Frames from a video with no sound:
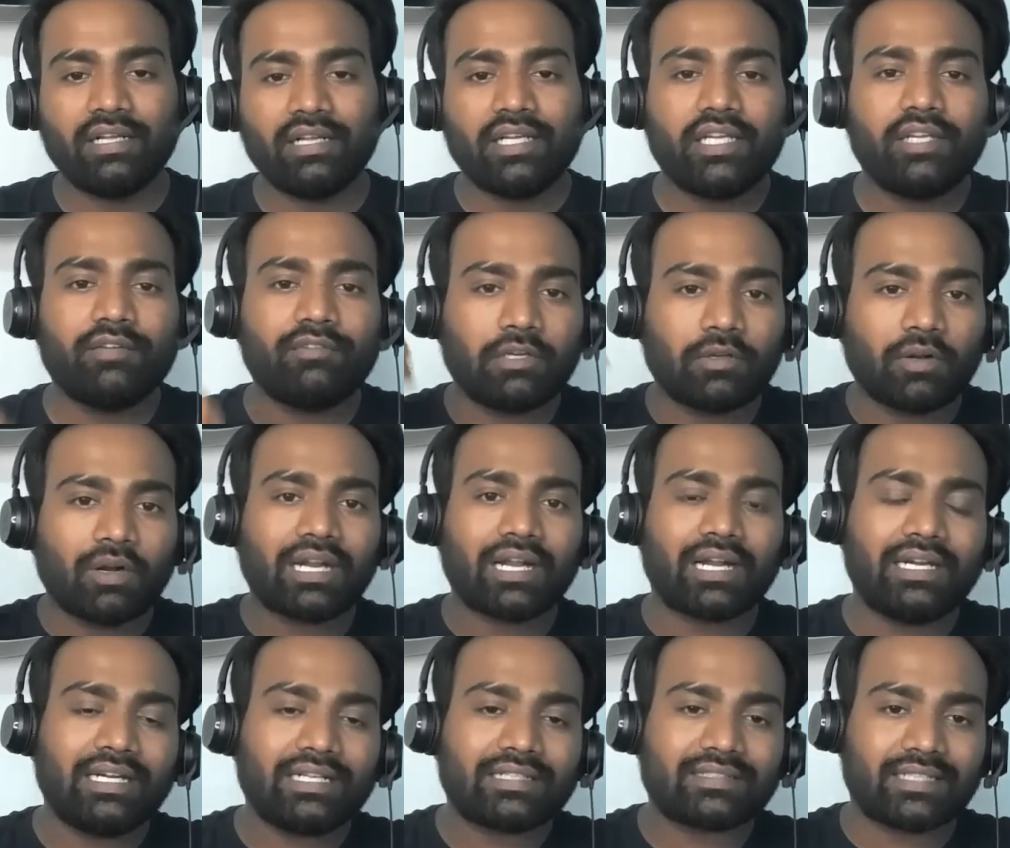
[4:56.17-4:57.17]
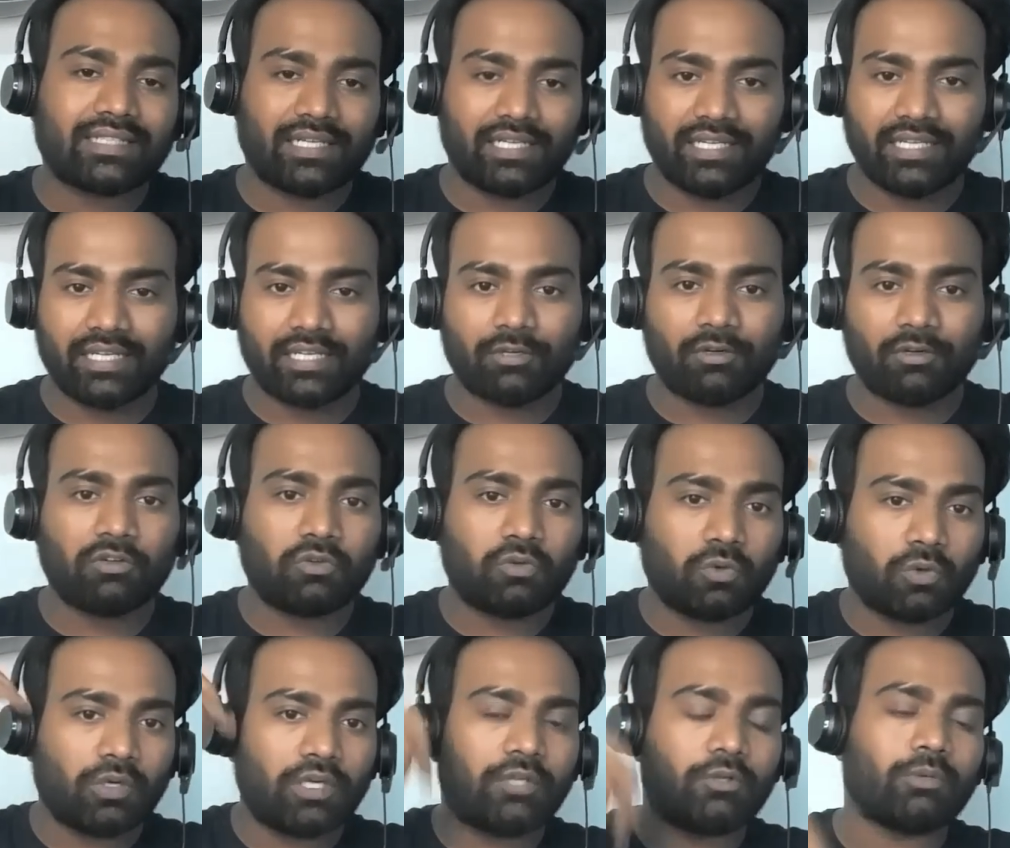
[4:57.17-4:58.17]
He will not understand. He cannot
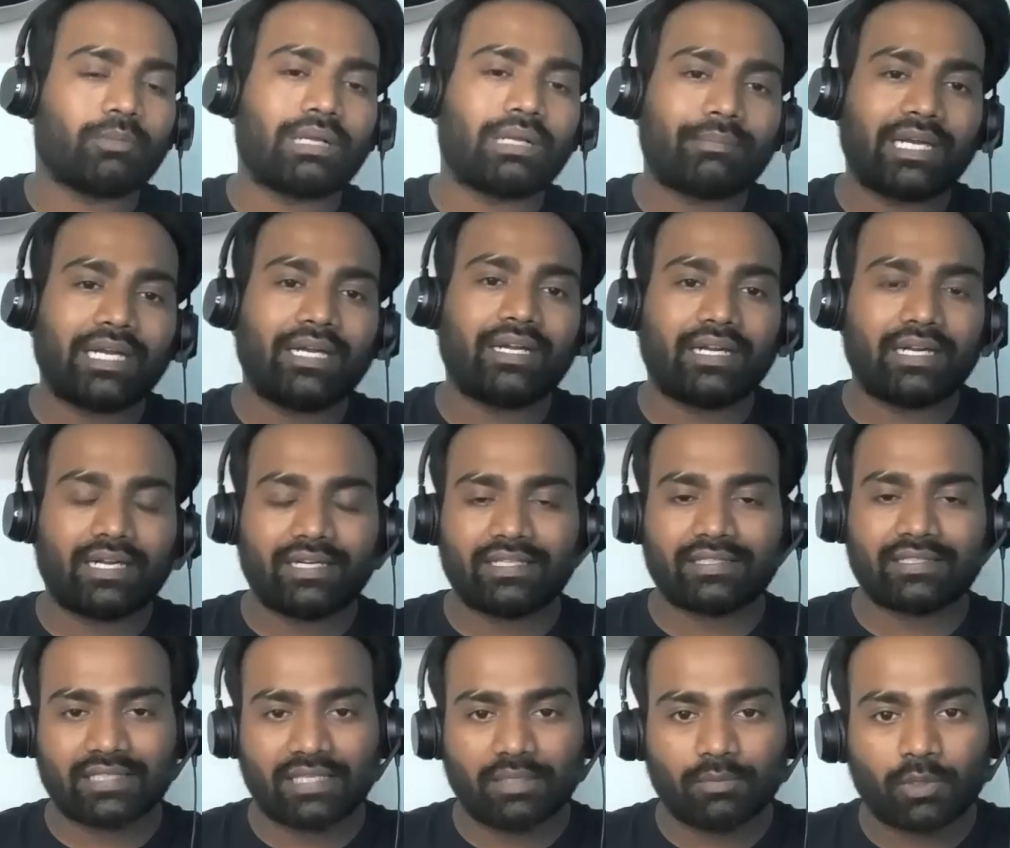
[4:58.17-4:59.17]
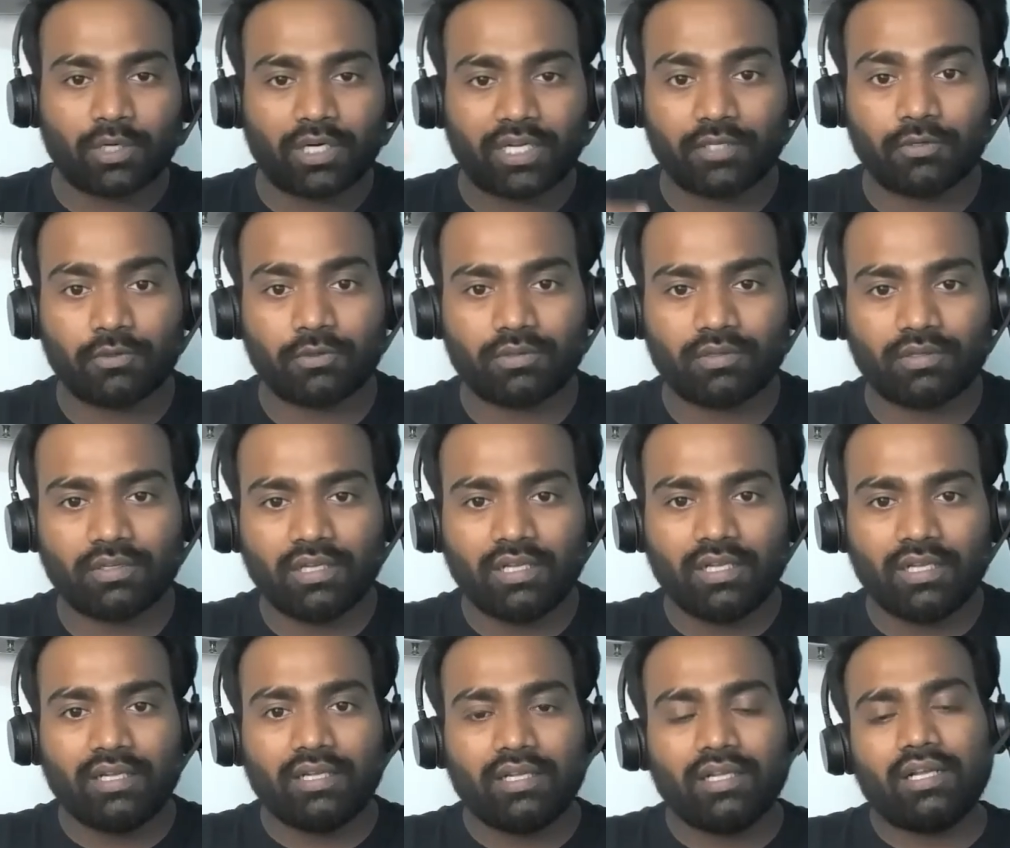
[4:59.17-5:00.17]
go into my mind and understand what I know.
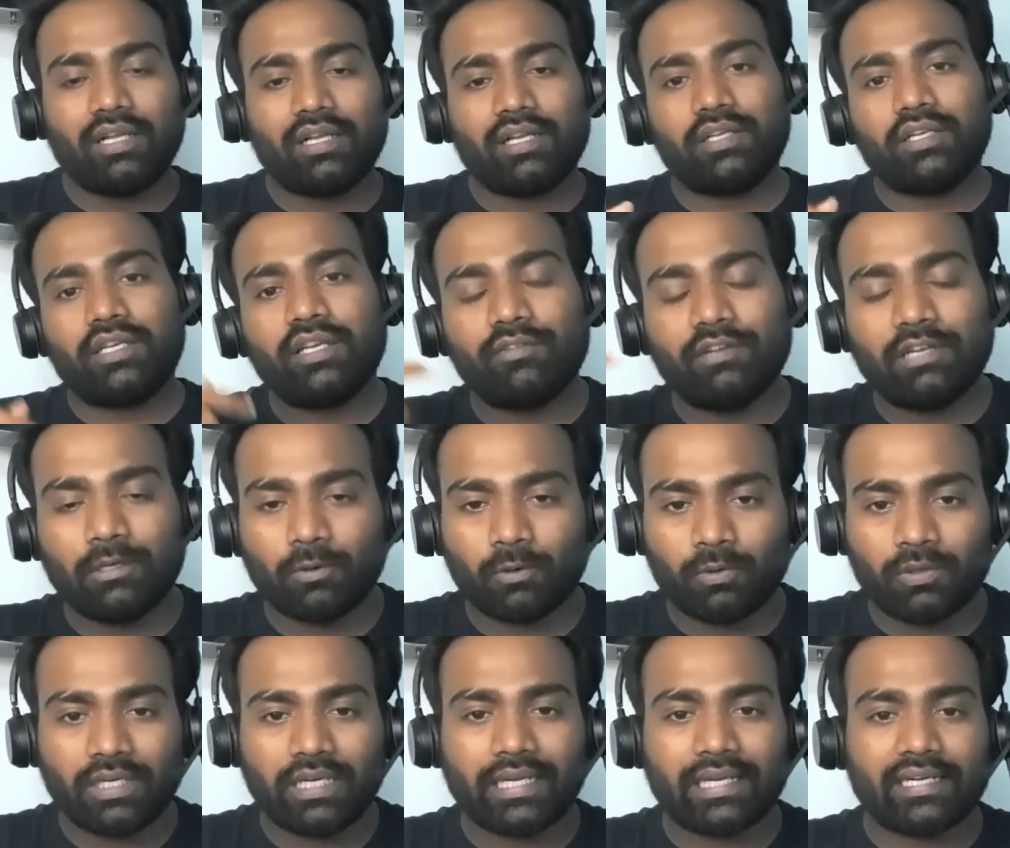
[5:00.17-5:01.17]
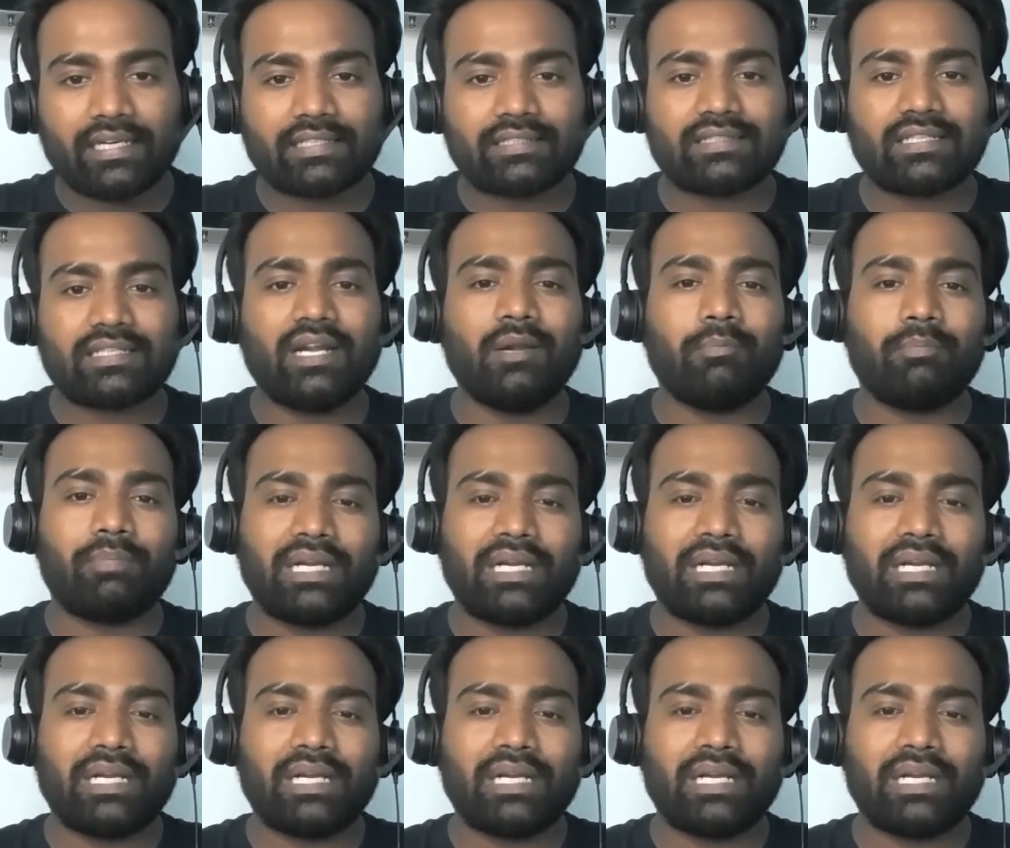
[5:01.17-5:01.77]
he will only understand